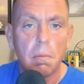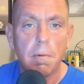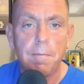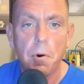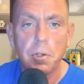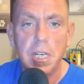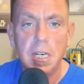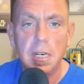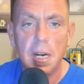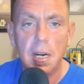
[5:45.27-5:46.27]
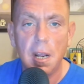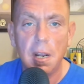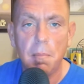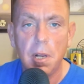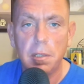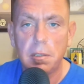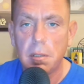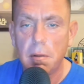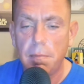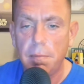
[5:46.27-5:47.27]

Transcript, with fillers: we're $14.99 a month.